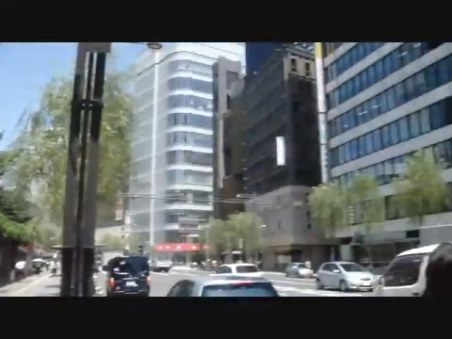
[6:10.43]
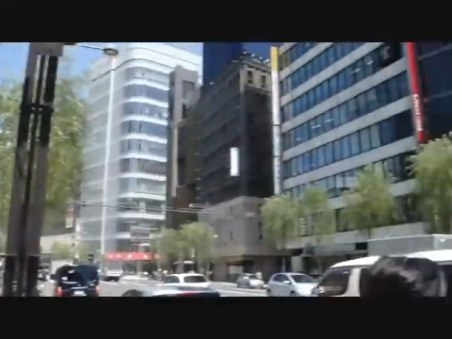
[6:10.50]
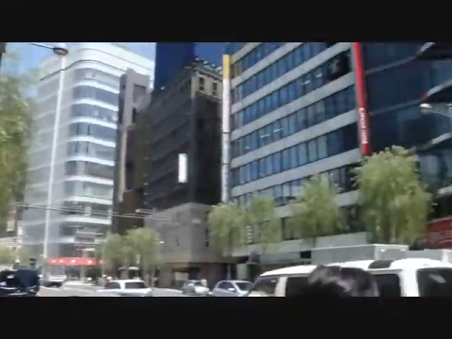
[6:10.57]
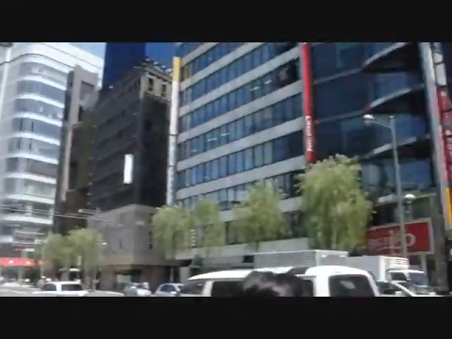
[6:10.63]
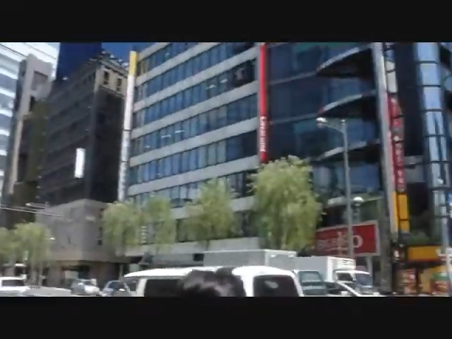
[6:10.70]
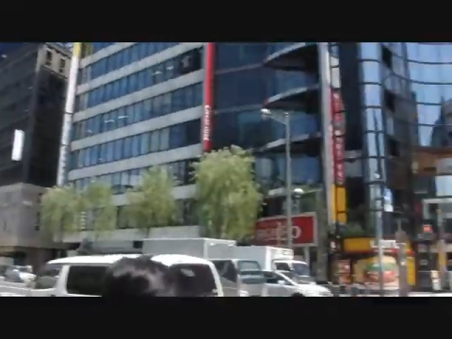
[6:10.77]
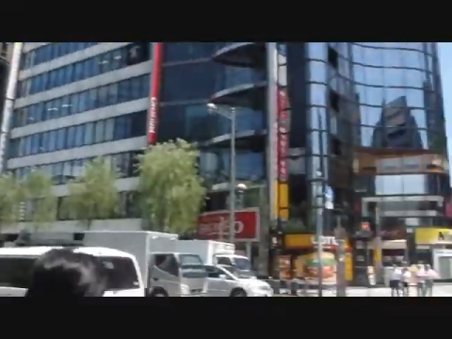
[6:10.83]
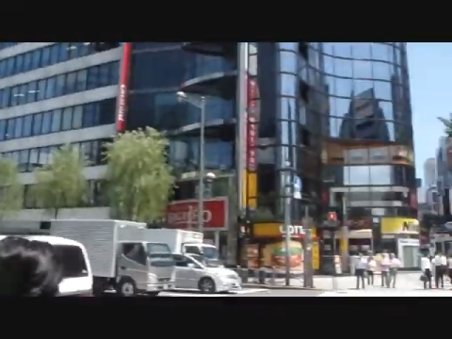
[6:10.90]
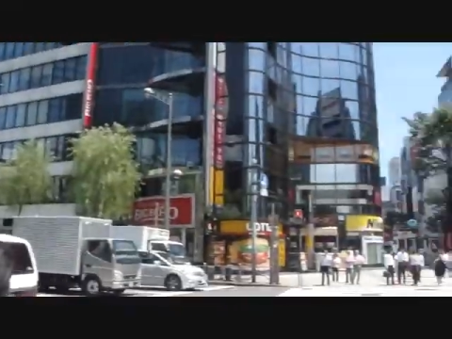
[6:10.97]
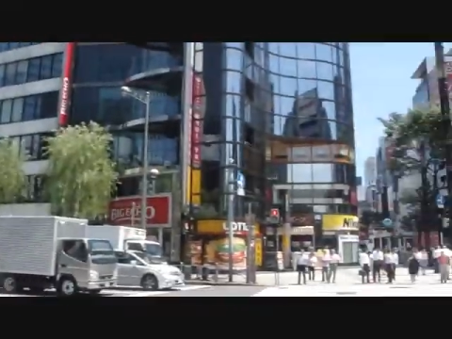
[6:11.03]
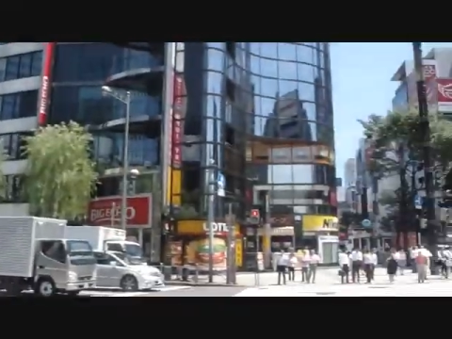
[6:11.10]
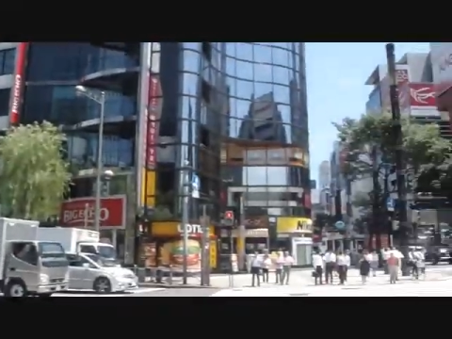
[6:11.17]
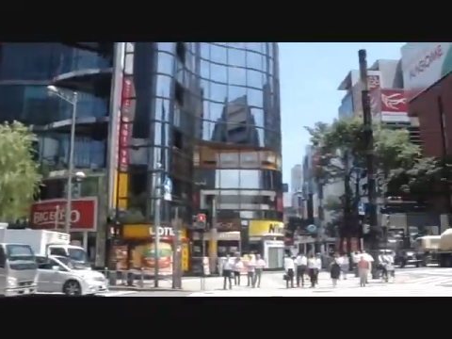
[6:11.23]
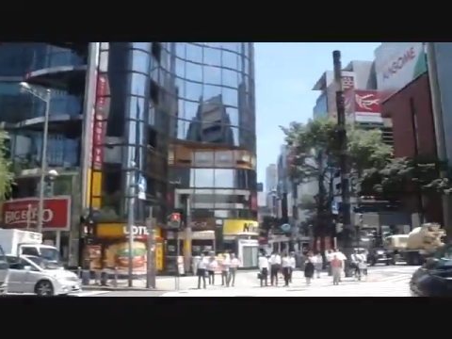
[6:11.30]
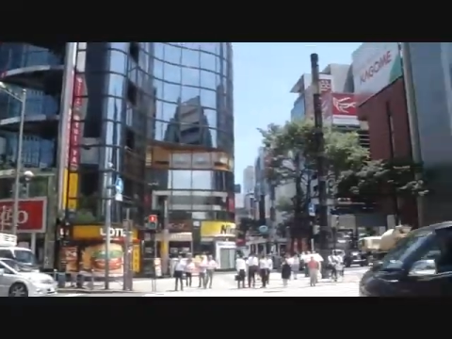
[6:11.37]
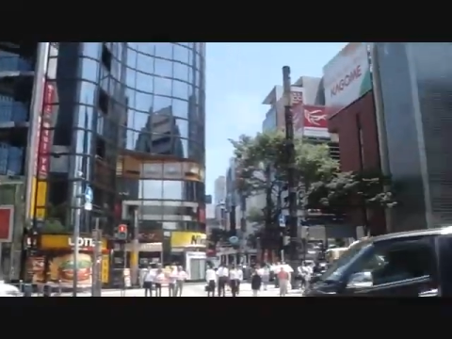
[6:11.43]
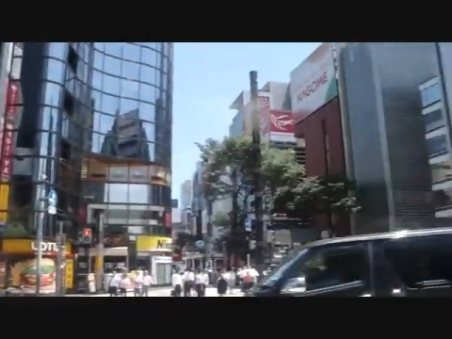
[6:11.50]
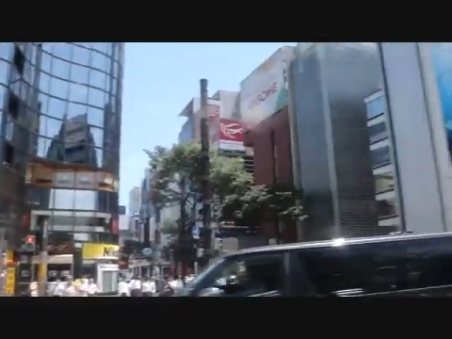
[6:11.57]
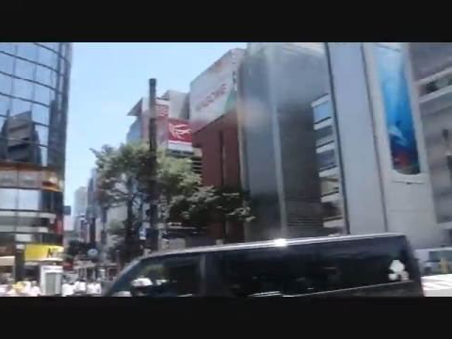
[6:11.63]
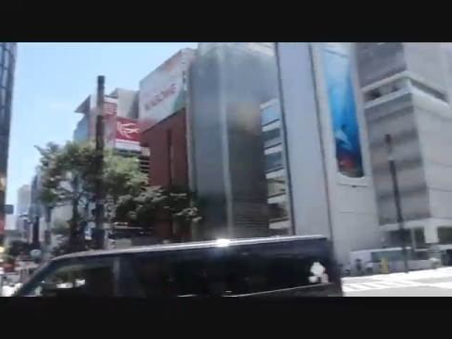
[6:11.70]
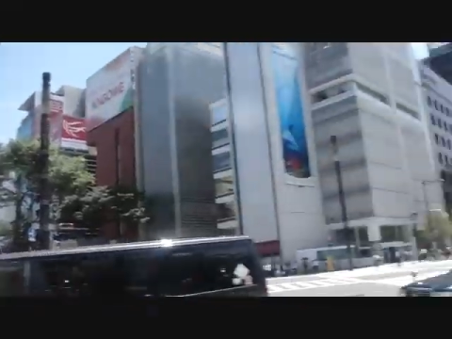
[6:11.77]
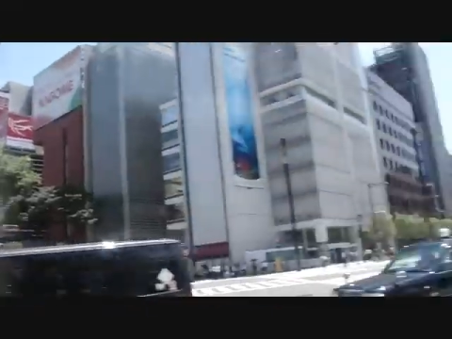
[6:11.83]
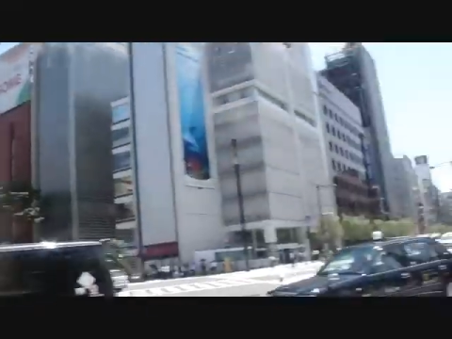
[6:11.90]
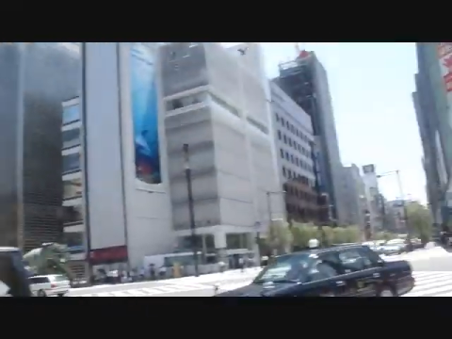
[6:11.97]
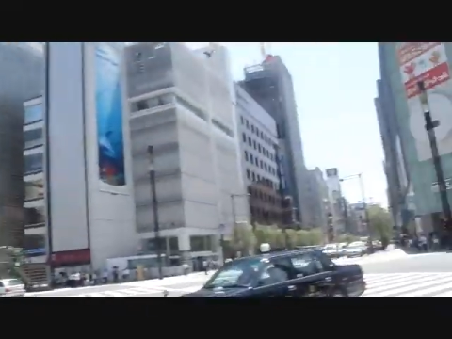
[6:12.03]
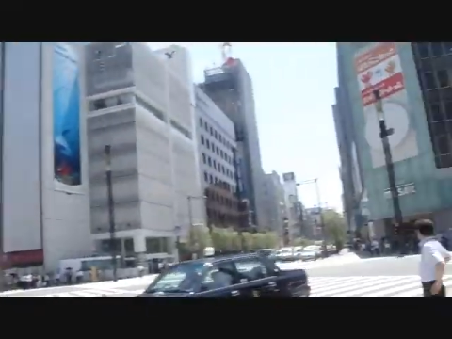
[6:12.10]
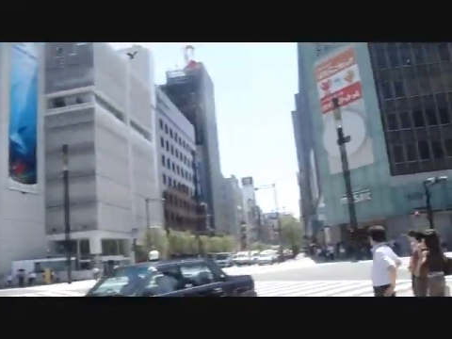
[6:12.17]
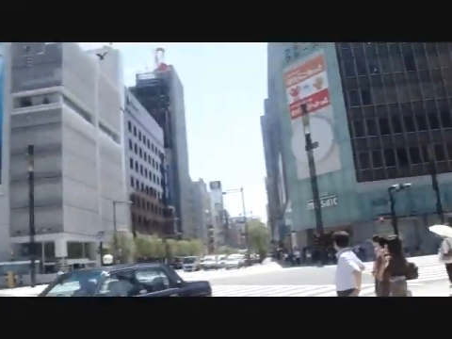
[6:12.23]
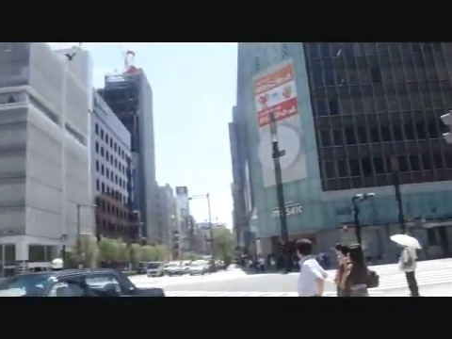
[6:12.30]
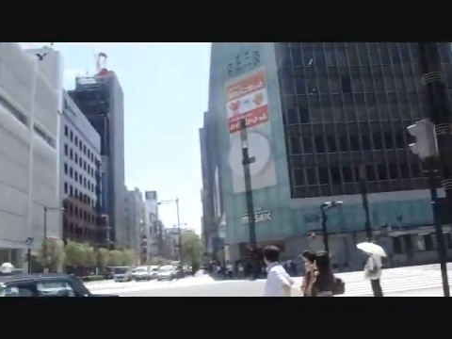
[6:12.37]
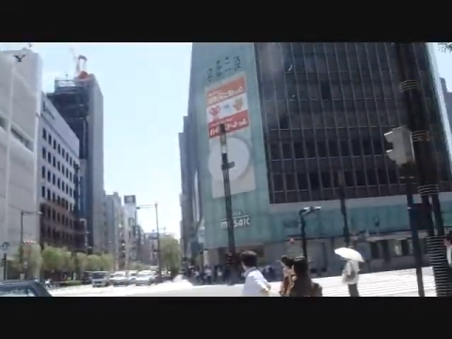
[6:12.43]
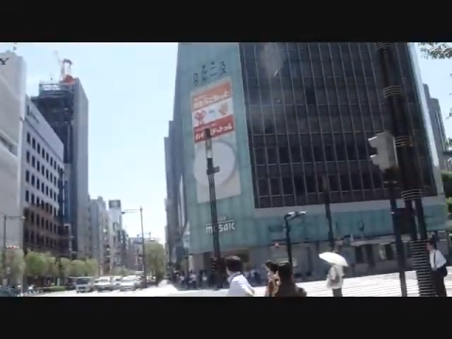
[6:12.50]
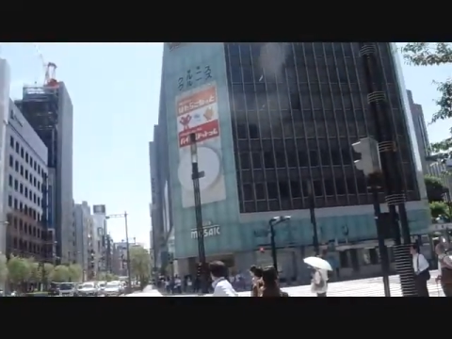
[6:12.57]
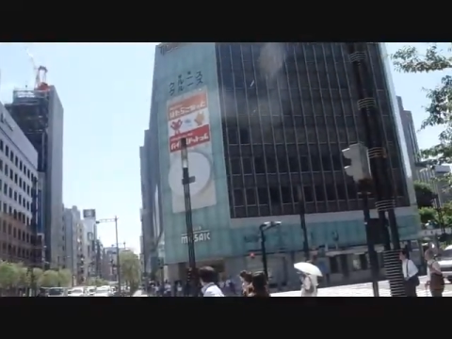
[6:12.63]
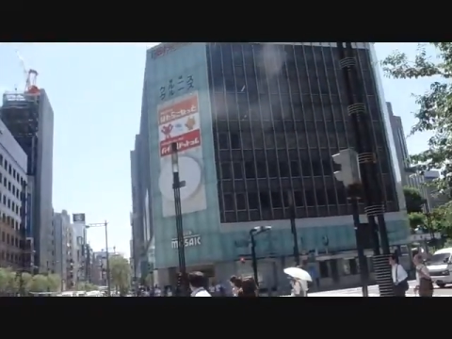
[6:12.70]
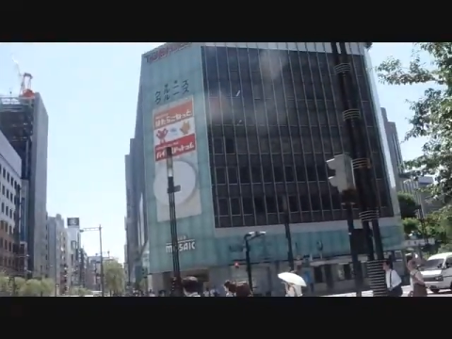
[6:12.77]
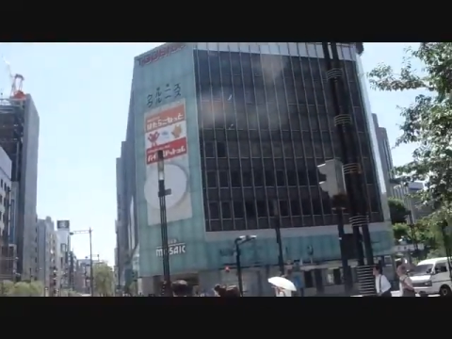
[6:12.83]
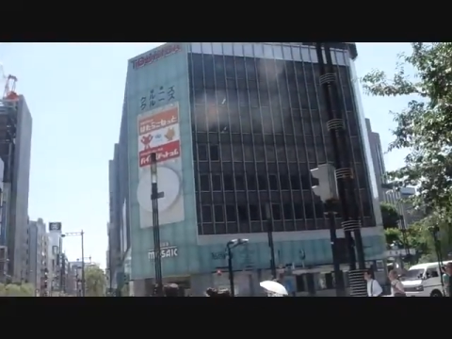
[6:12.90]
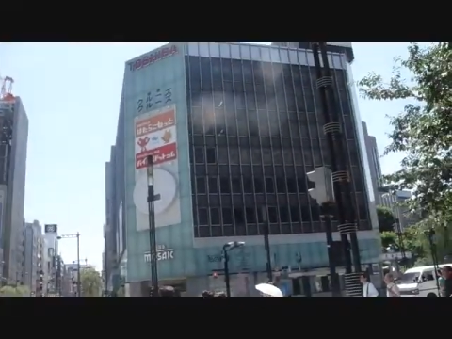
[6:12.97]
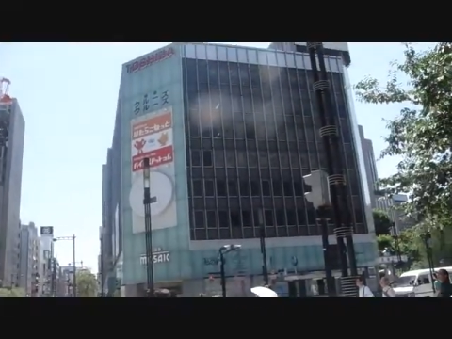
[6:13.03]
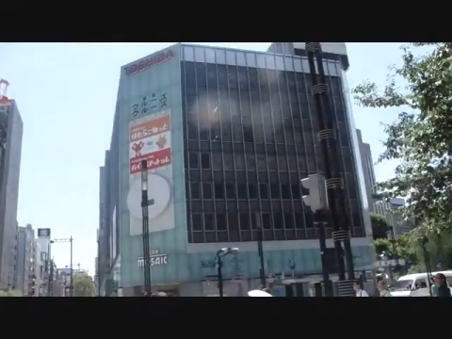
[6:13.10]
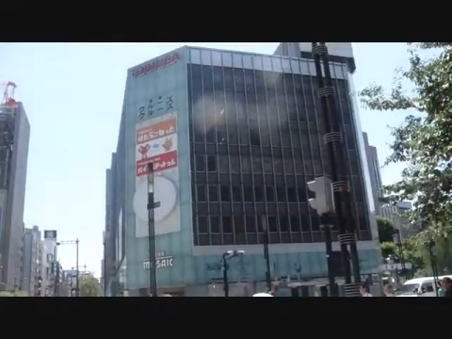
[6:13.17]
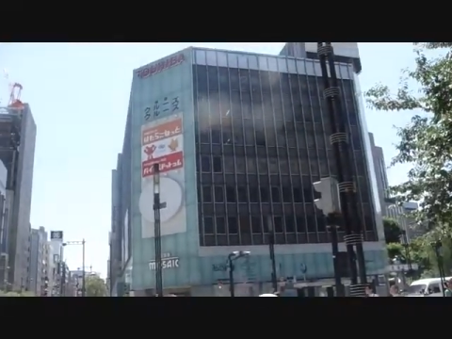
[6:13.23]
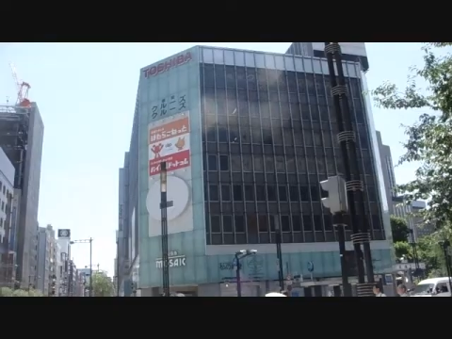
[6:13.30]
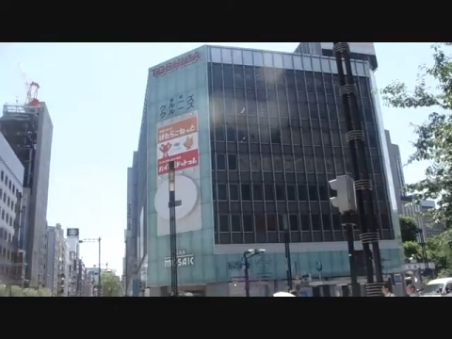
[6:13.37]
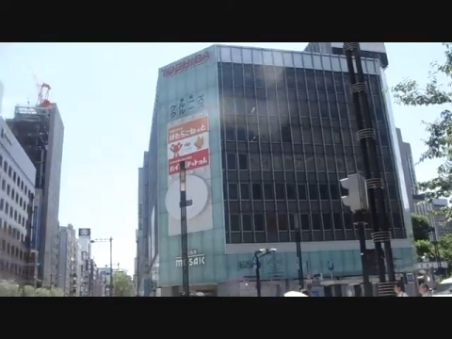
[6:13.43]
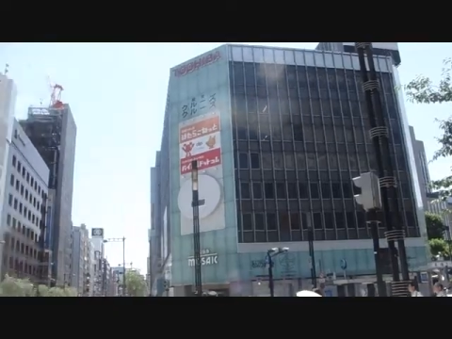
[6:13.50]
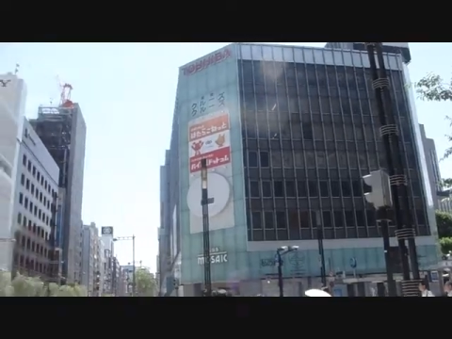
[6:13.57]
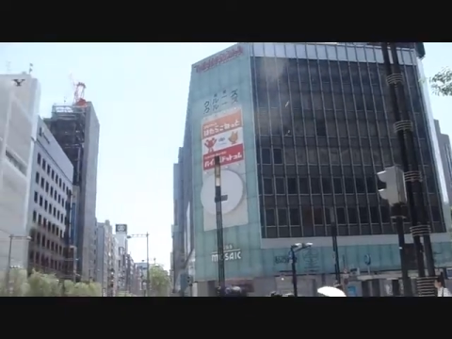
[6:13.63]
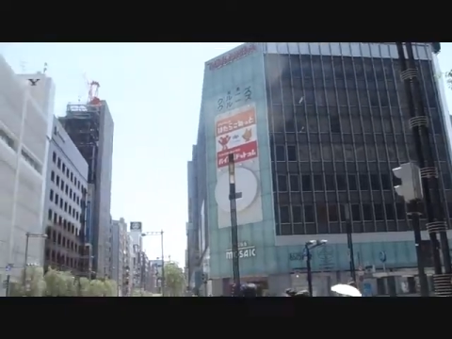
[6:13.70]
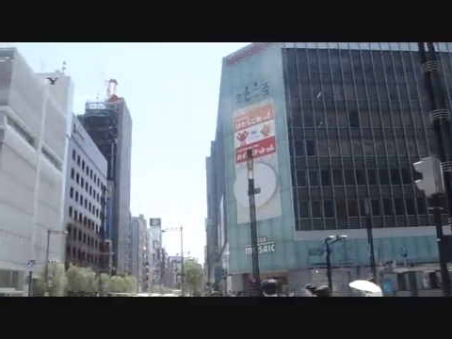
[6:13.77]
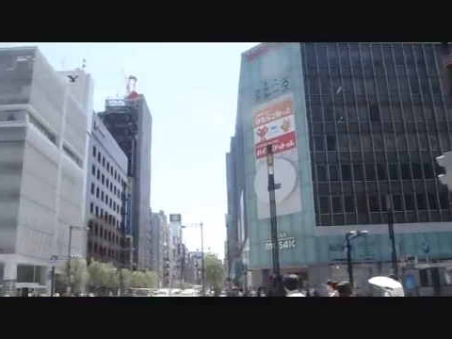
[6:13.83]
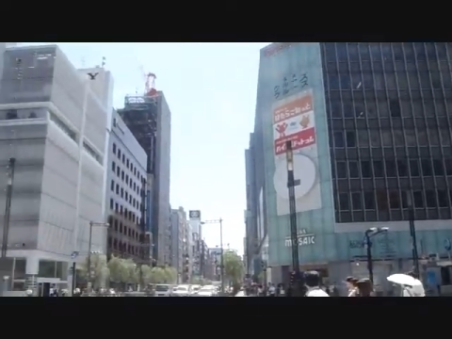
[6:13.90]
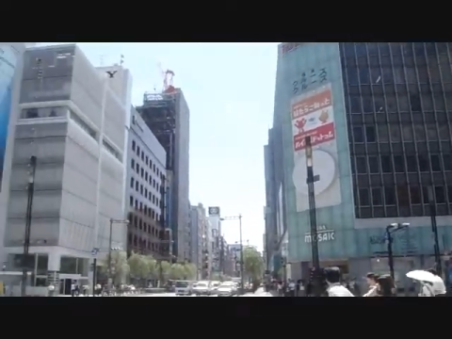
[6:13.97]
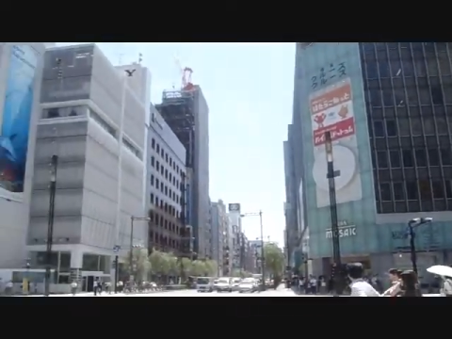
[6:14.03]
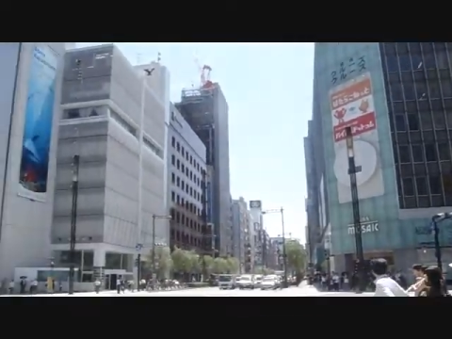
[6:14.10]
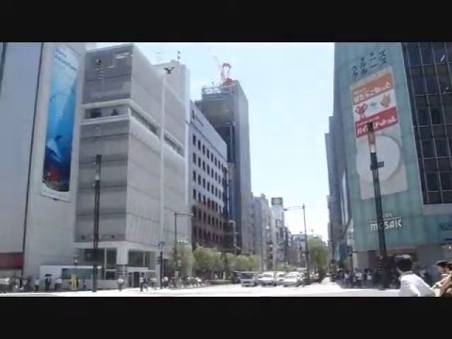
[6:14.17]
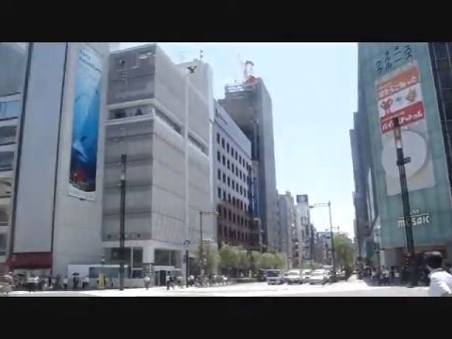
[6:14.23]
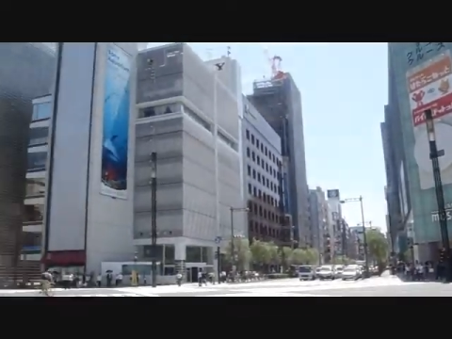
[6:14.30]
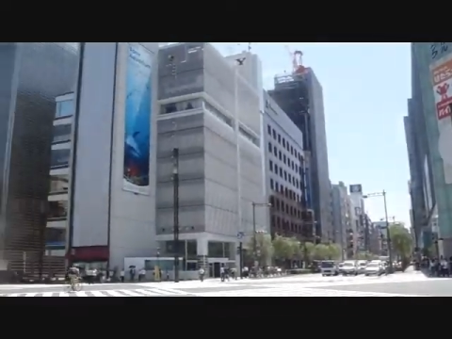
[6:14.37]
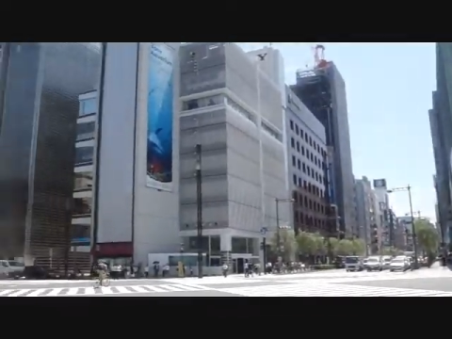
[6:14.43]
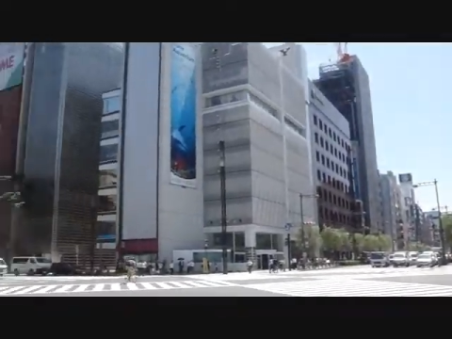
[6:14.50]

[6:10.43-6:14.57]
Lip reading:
(no speaker visible)